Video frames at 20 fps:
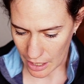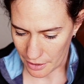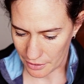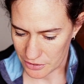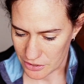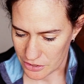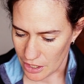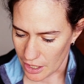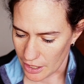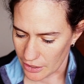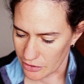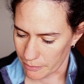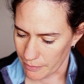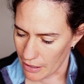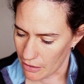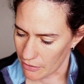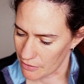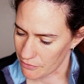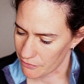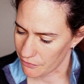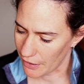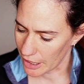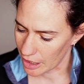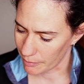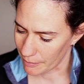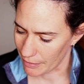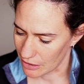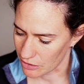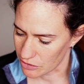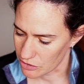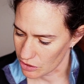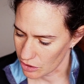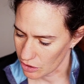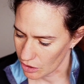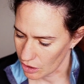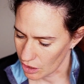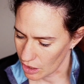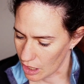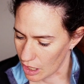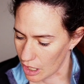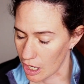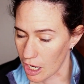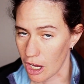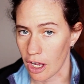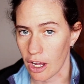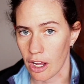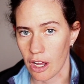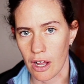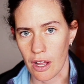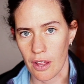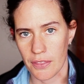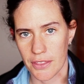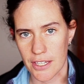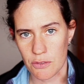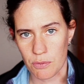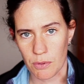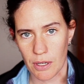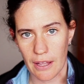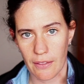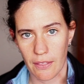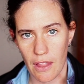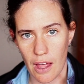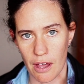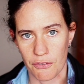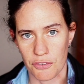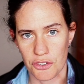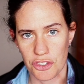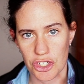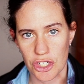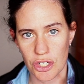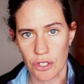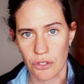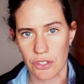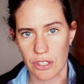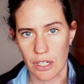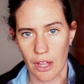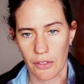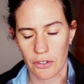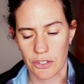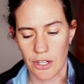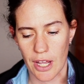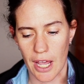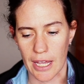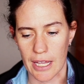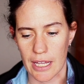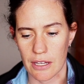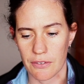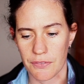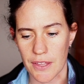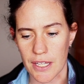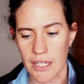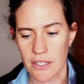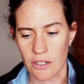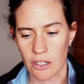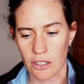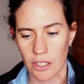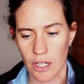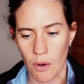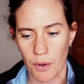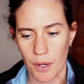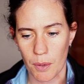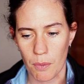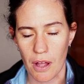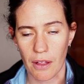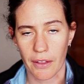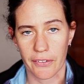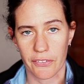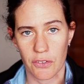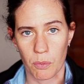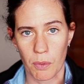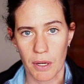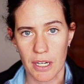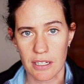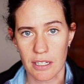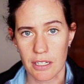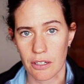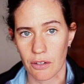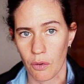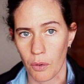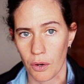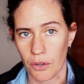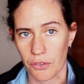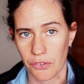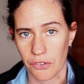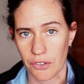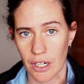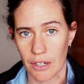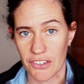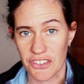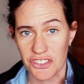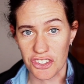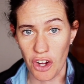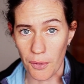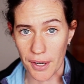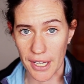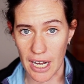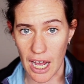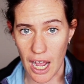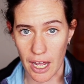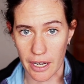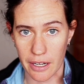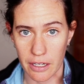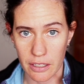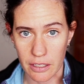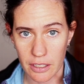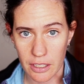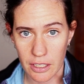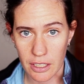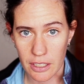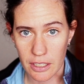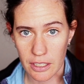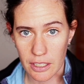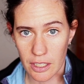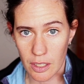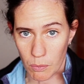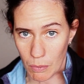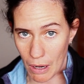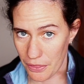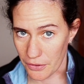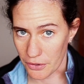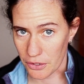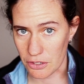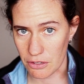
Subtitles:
She talks about environment. This one I love. Choose another day. If things aren't going well, it's windy, your horse is nervous, don't get on! Whether you're